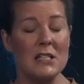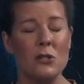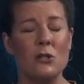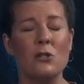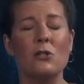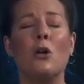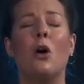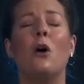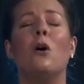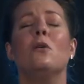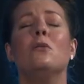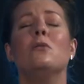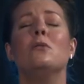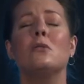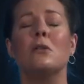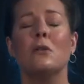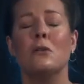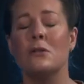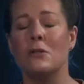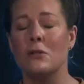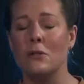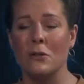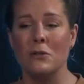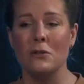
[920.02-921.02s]
so, so,
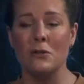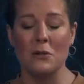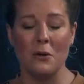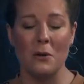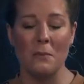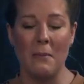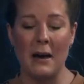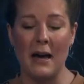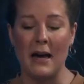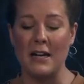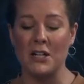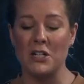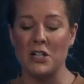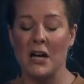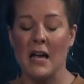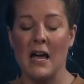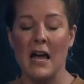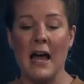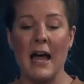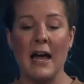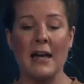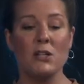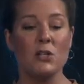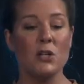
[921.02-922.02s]
so, so much.
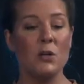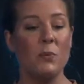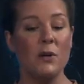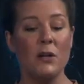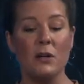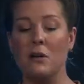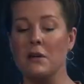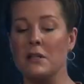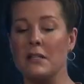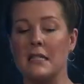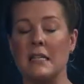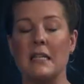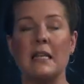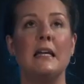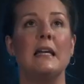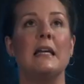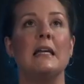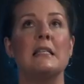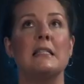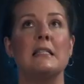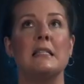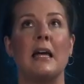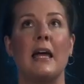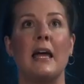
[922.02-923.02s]
And so we're not sitting
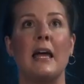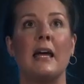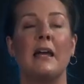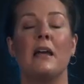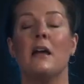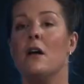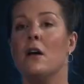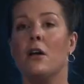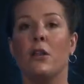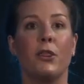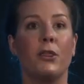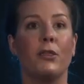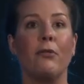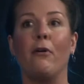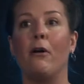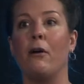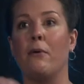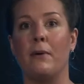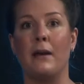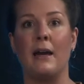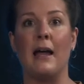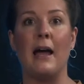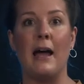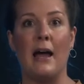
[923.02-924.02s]
here saying,
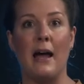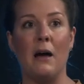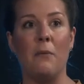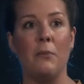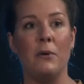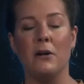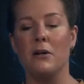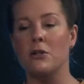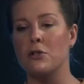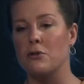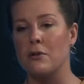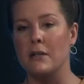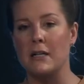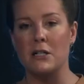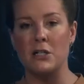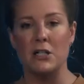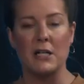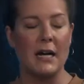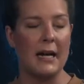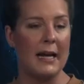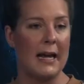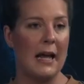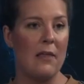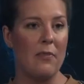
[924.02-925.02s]
throw it out. We're not trying to
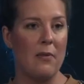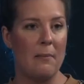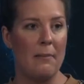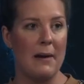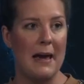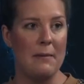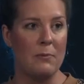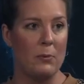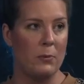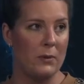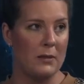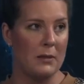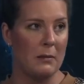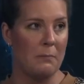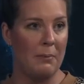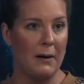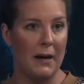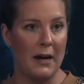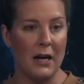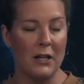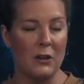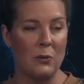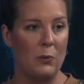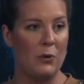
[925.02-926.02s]
chuck out the baby with the
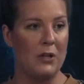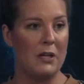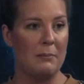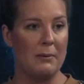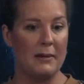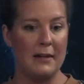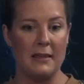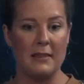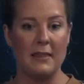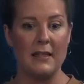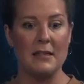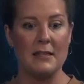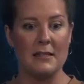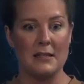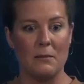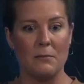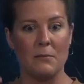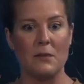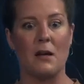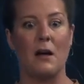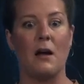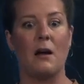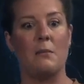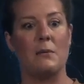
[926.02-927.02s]
bathwater. But I think
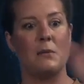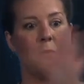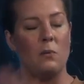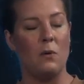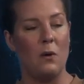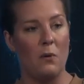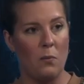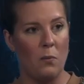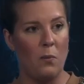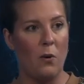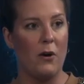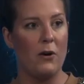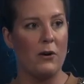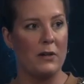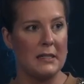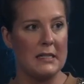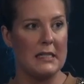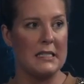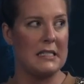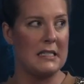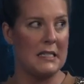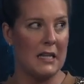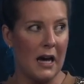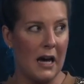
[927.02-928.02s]
sometimes what
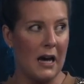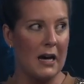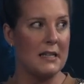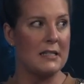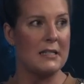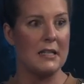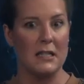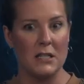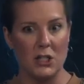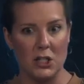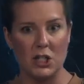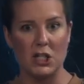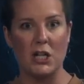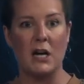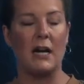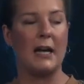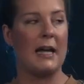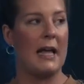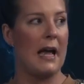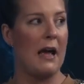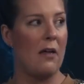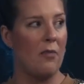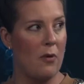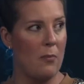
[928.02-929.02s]
wokeness does is chuck
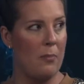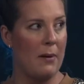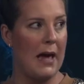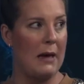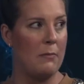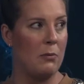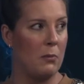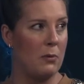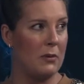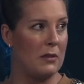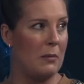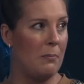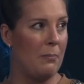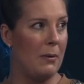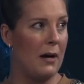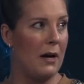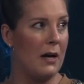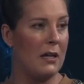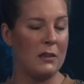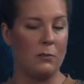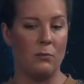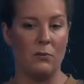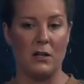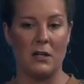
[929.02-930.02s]
out the baby with the
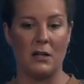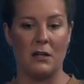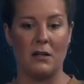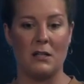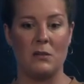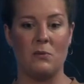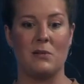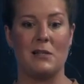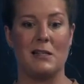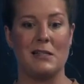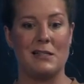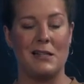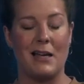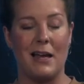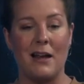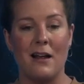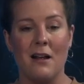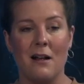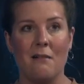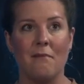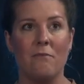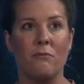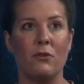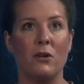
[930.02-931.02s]
bathwater because we're just like,
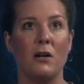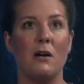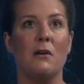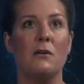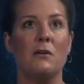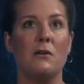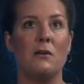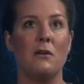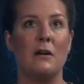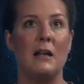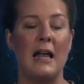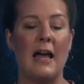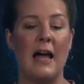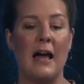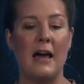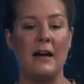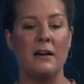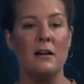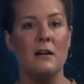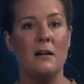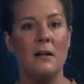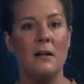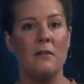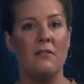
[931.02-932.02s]
throw it all out
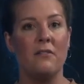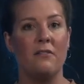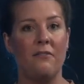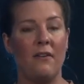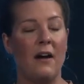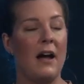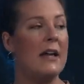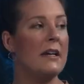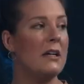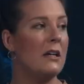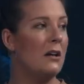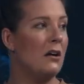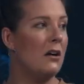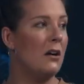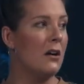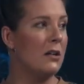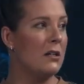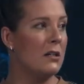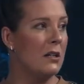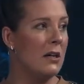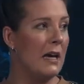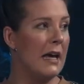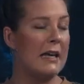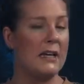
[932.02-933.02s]
find a
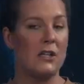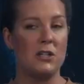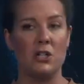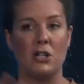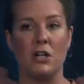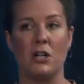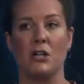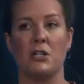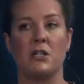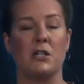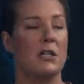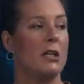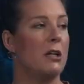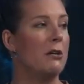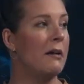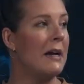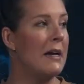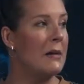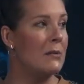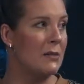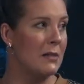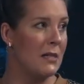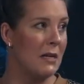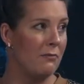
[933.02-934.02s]
God and a church that
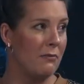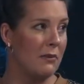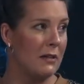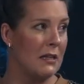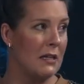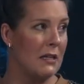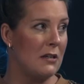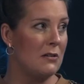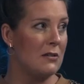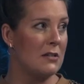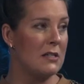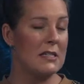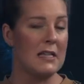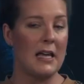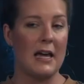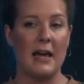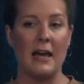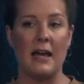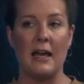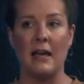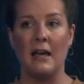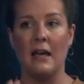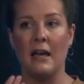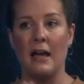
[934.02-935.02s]
agrees with everything you
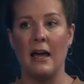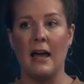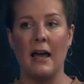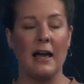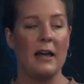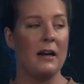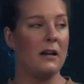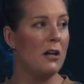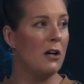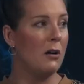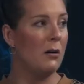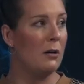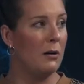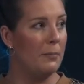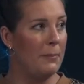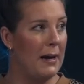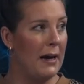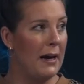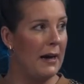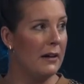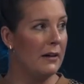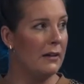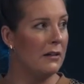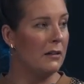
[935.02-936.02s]
say and go
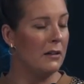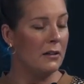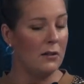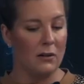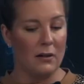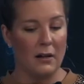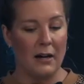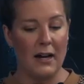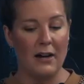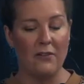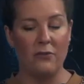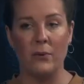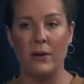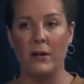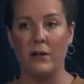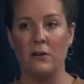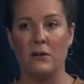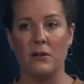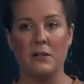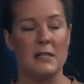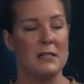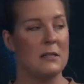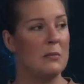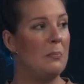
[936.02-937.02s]
about your life where
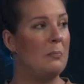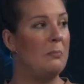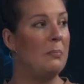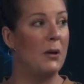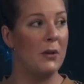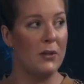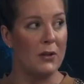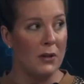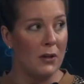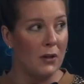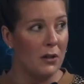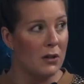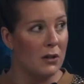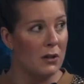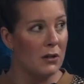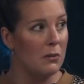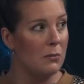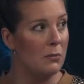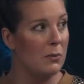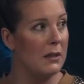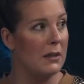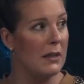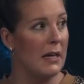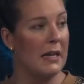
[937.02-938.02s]
God doesn't bother you
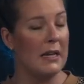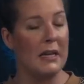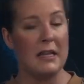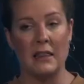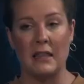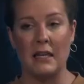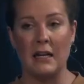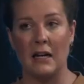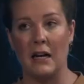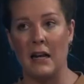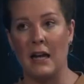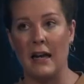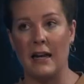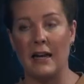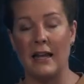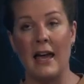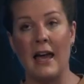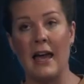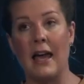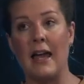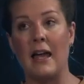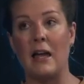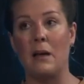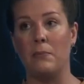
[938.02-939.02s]
with anything like,
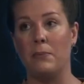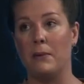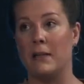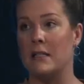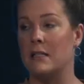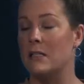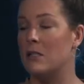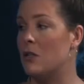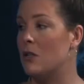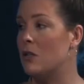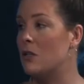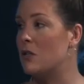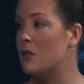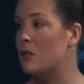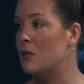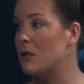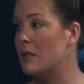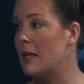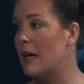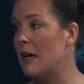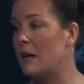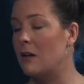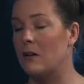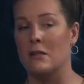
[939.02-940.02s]
hey, please don't do yeah.
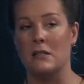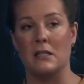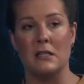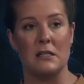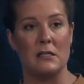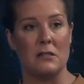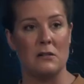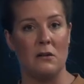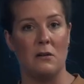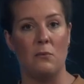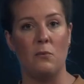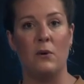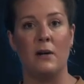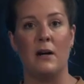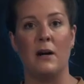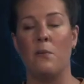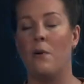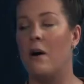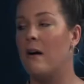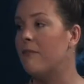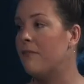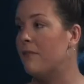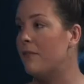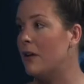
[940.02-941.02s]
that because it's not what I
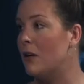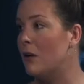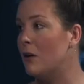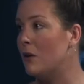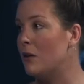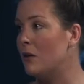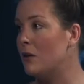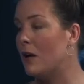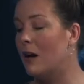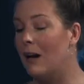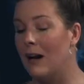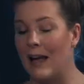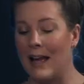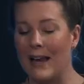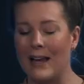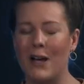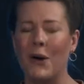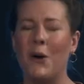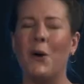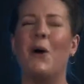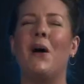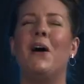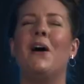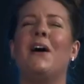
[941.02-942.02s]
want for you. And you're yeah.
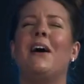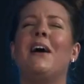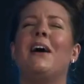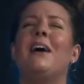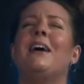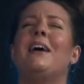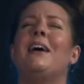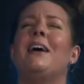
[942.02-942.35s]
like,